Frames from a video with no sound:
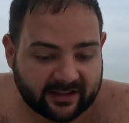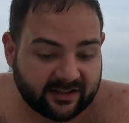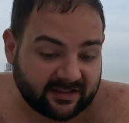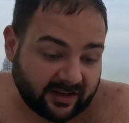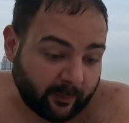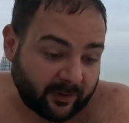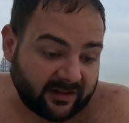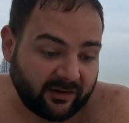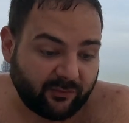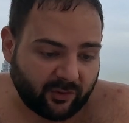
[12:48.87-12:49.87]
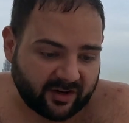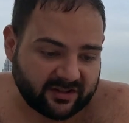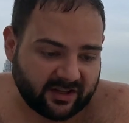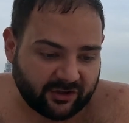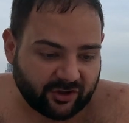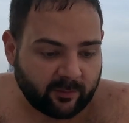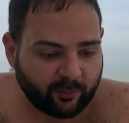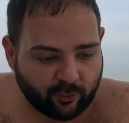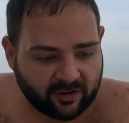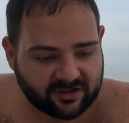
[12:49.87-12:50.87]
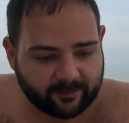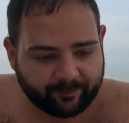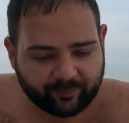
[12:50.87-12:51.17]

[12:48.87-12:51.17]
added separately for residential pools.